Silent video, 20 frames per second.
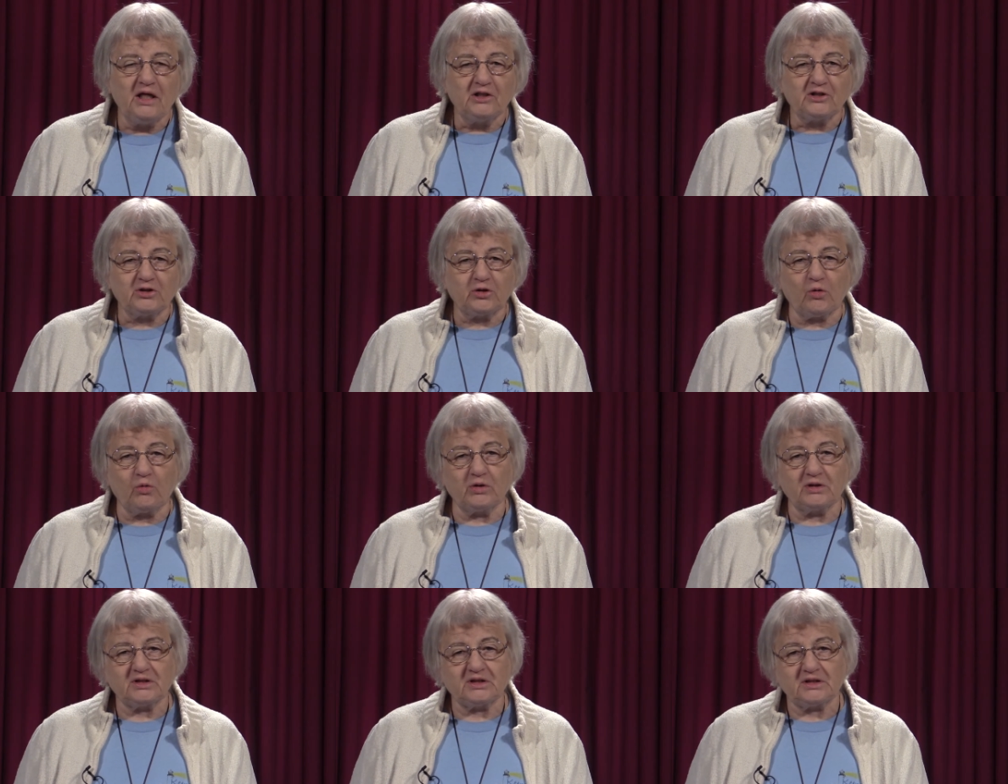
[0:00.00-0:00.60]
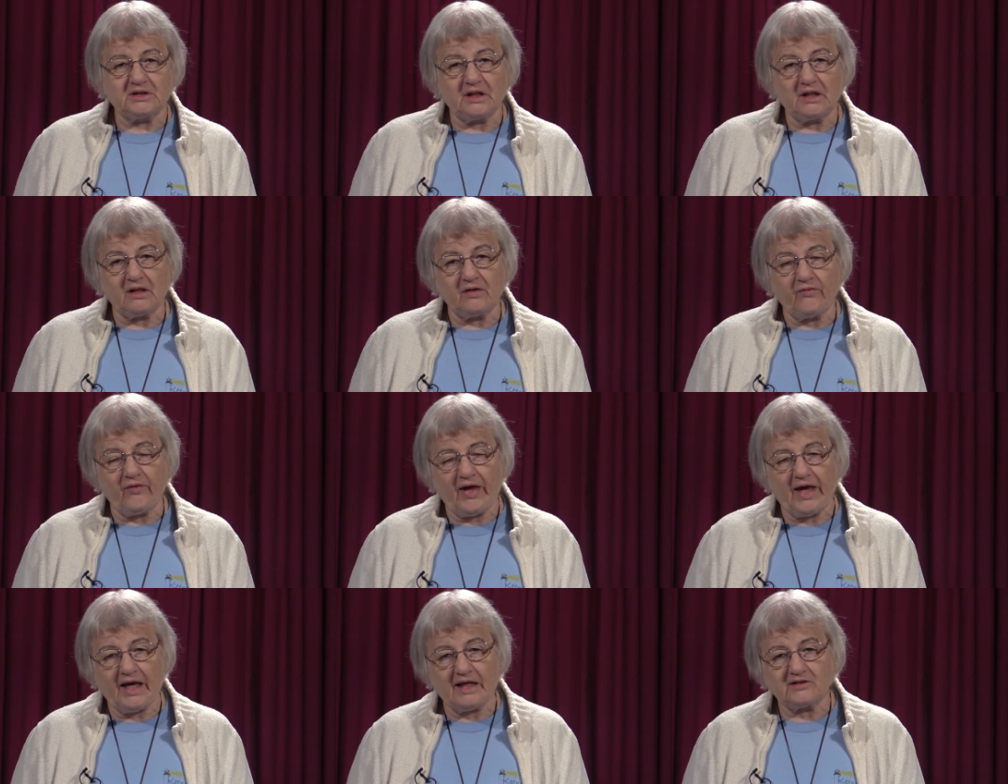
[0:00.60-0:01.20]
So instead of
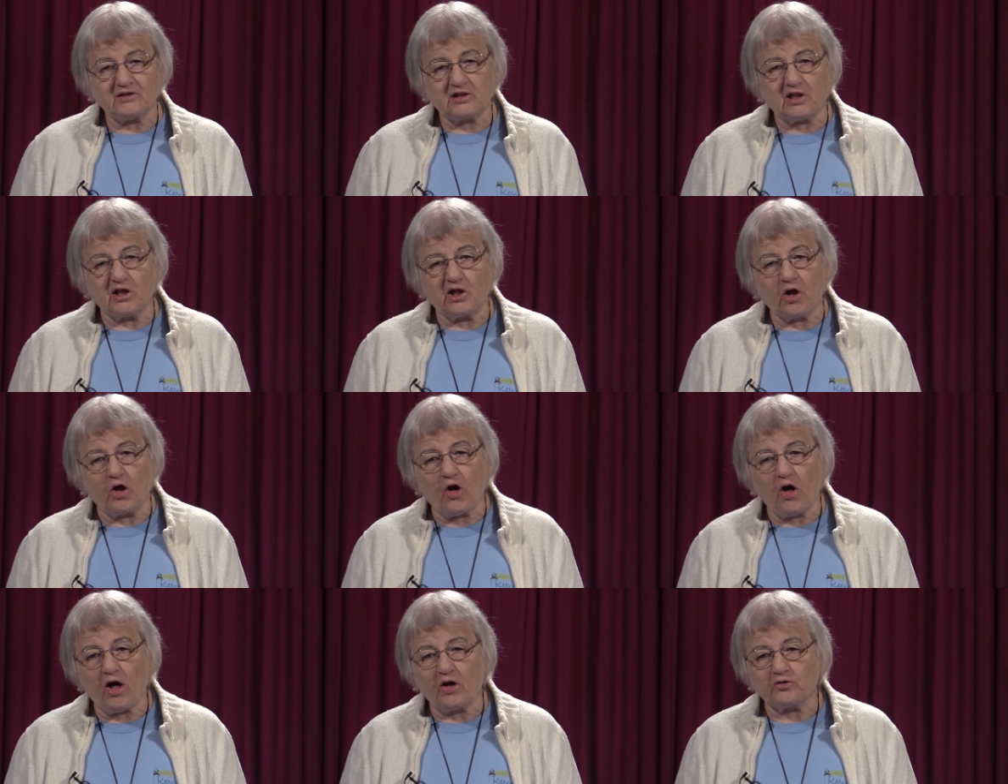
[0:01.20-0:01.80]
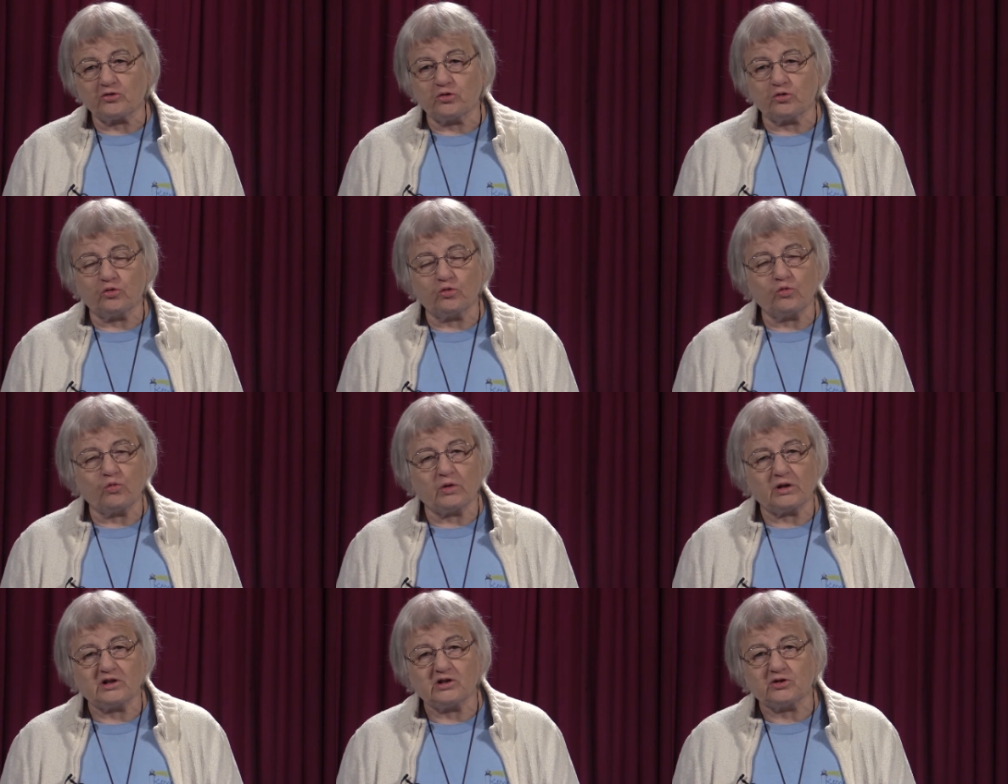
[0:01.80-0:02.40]
asking God to do
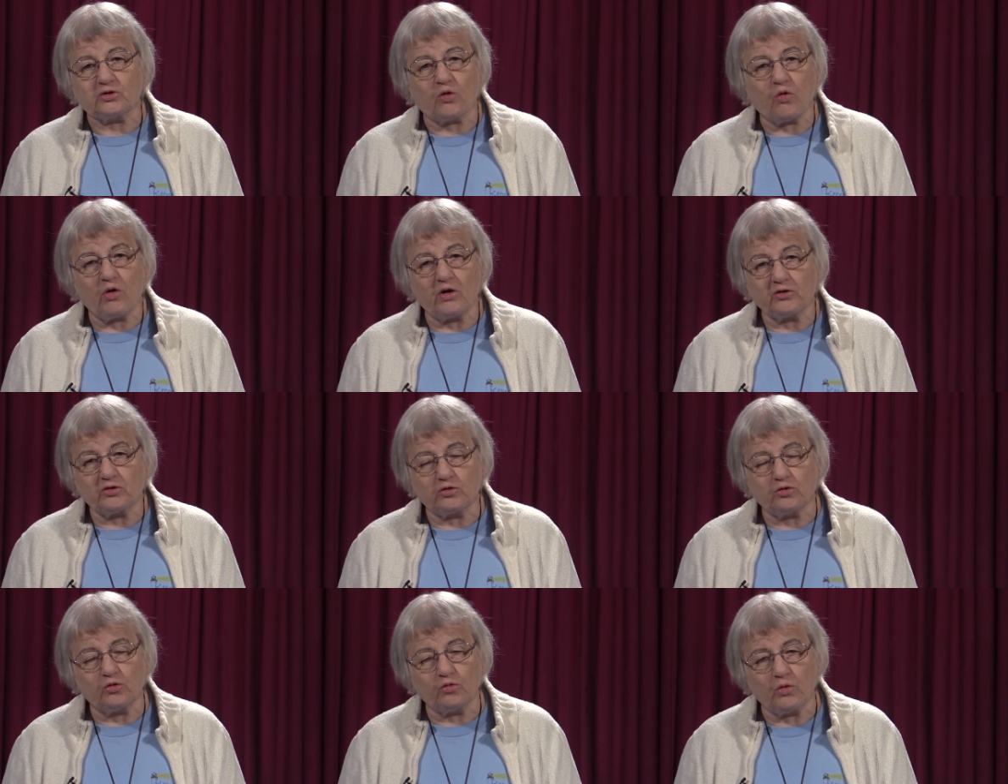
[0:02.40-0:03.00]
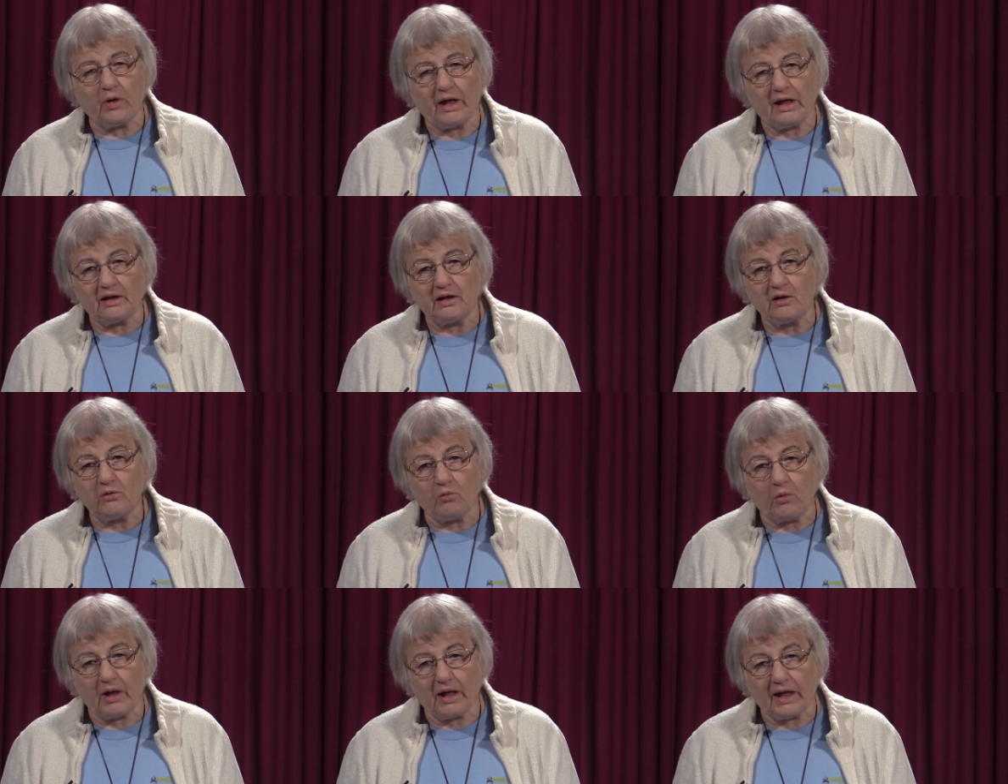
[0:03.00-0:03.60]
what He's going to do
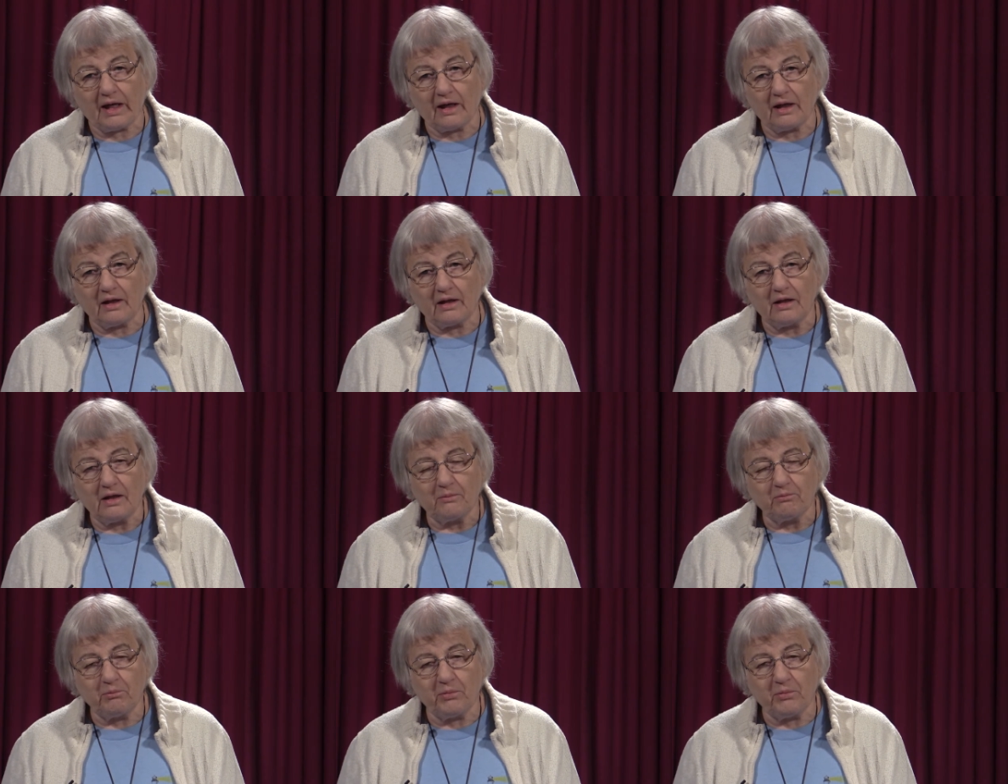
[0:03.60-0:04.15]
anyway,